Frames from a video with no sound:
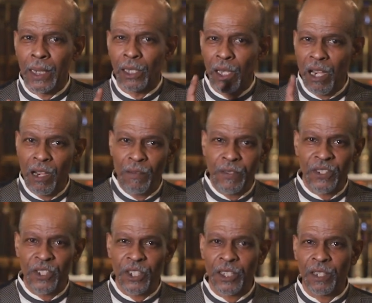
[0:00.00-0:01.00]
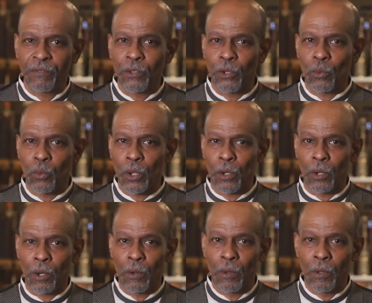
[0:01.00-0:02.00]
love is the gift to the world.
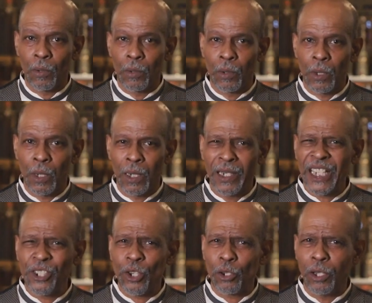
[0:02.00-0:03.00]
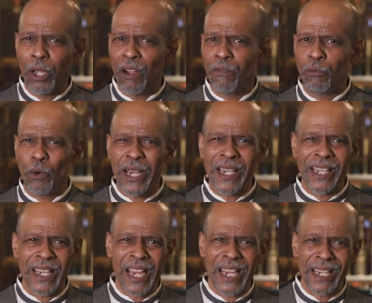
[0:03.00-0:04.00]
Let your love
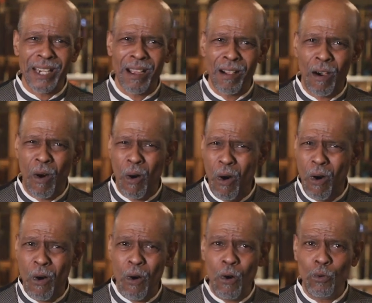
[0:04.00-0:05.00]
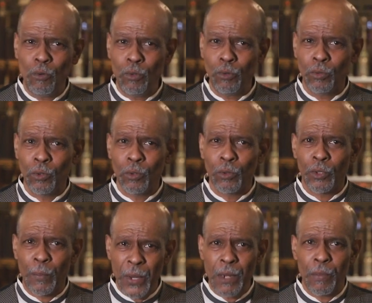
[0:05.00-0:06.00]
radiate all
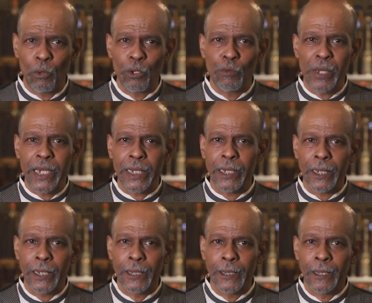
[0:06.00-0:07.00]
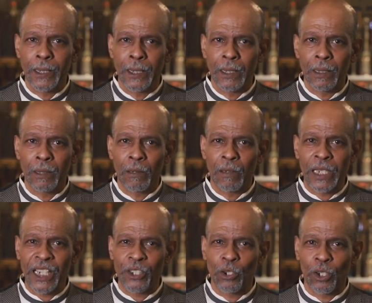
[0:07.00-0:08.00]
the people you meet.
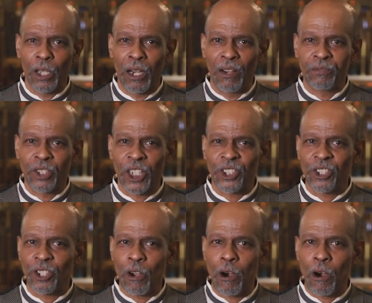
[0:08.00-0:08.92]
Let your love touch the